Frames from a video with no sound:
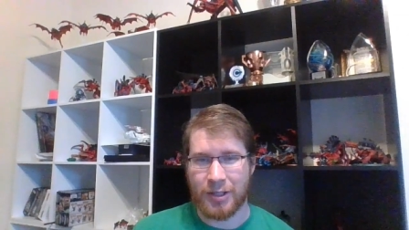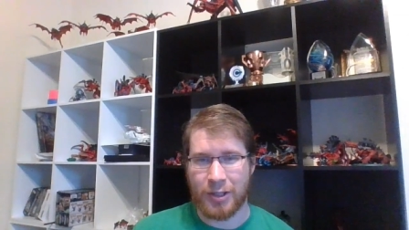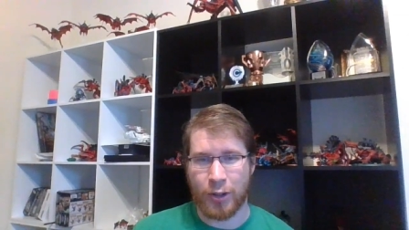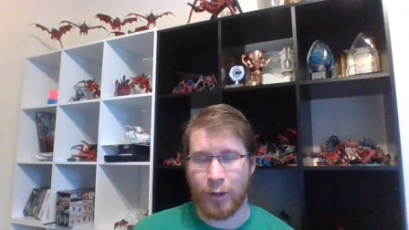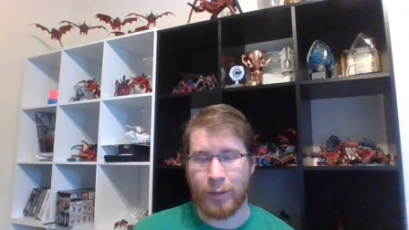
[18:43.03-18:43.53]

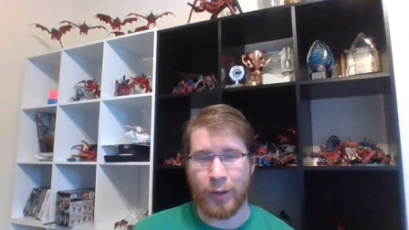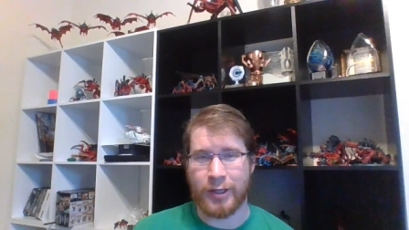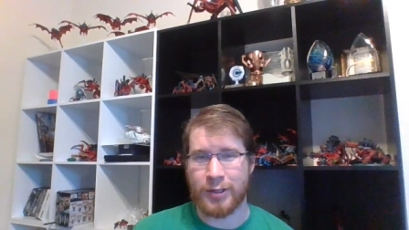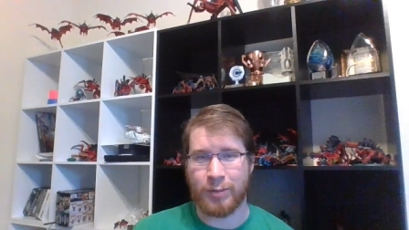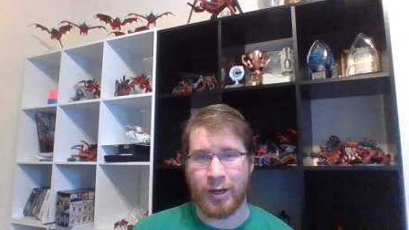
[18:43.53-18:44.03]
your opponent
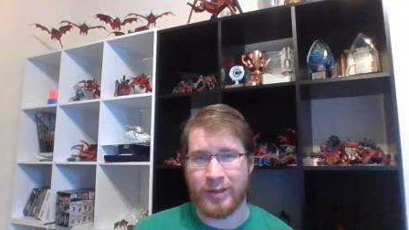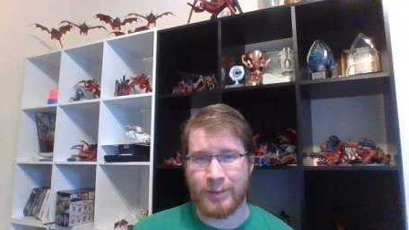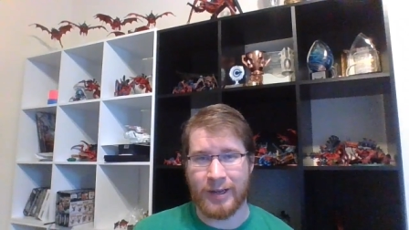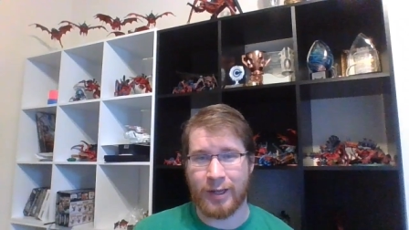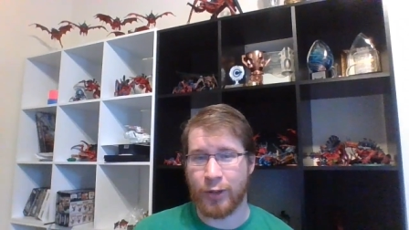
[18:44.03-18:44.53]
is probably
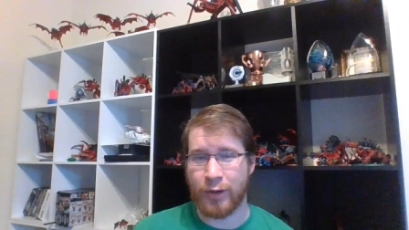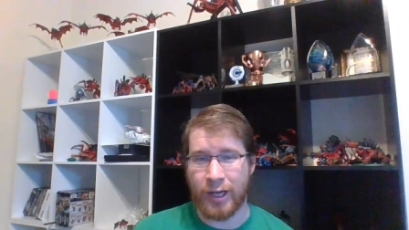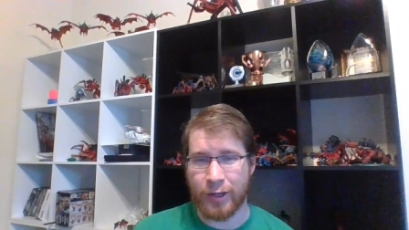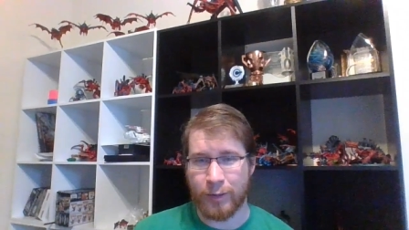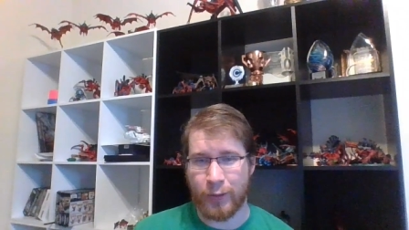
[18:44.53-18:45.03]
spending
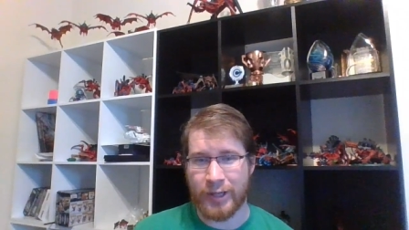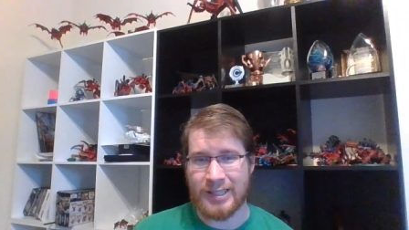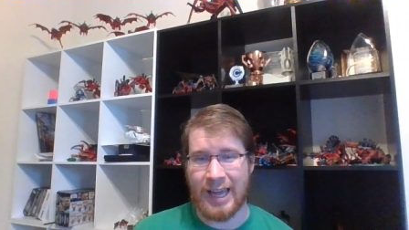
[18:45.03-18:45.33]
300 points